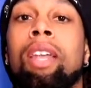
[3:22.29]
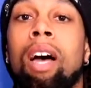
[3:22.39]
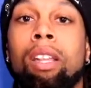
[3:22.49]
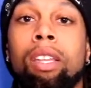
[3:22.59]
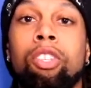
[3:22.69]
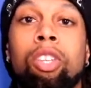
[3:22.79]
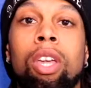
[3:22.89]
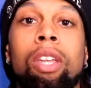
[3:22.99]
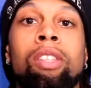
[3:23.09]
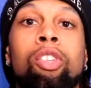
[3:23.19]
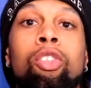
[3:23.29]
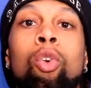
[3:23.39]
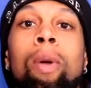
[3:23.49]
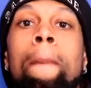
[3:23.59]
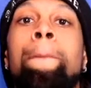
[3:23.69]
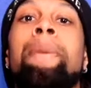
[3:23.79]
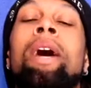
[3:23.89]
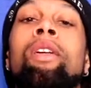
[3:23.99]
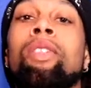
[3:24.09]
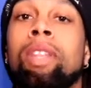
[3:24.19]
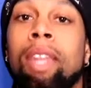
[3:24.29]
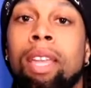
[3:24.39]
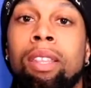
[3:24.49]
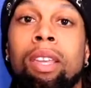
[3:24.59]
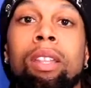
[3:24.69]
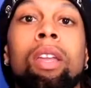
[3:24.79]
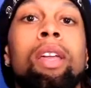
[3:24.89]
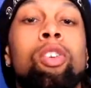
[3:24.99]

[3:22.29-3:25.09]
knowledge to do it better than they did.